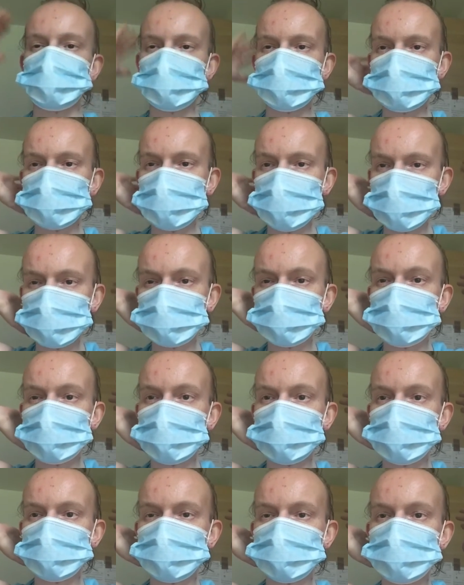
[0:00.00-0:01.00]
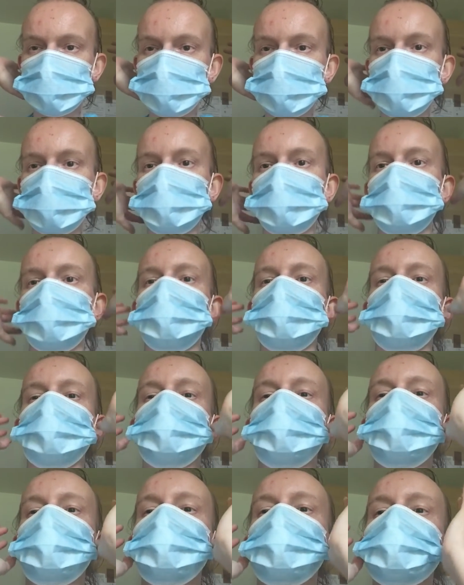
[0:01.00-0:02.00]
that way. It
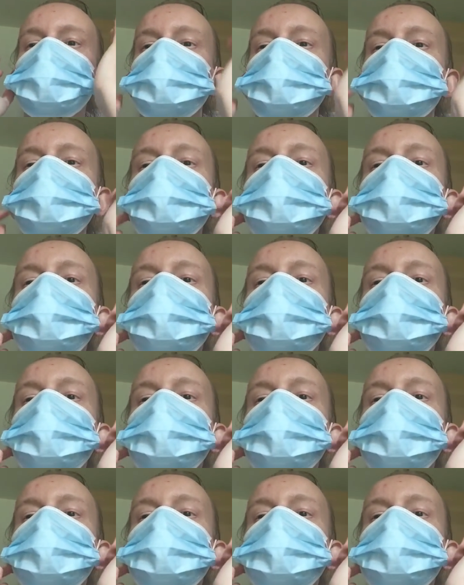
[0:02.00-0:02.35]
might end up